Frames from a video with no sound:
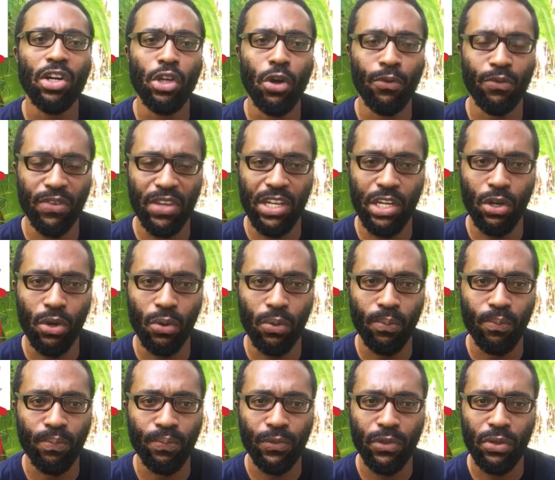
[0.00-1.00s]
your video.
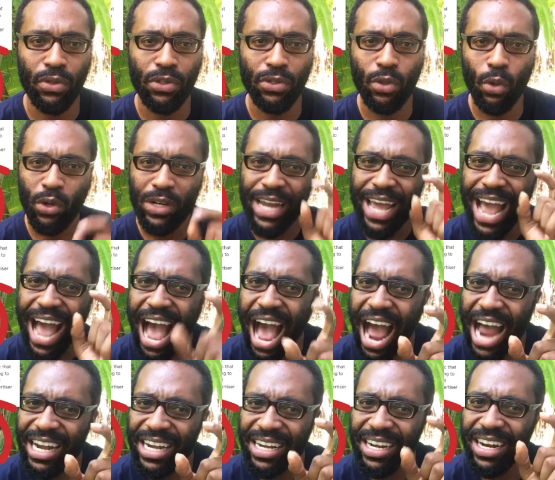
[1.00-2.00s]
So the
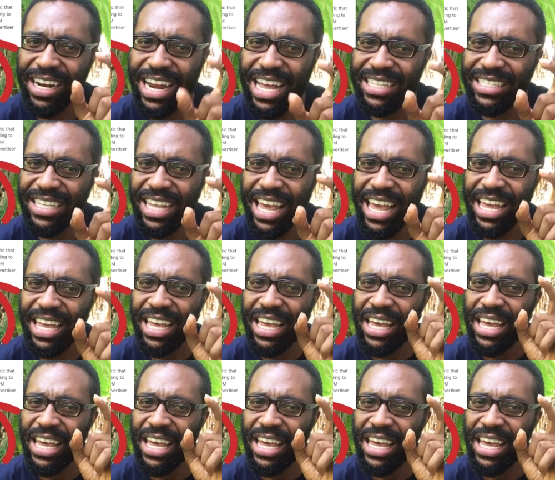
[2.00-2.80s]
ad, let's say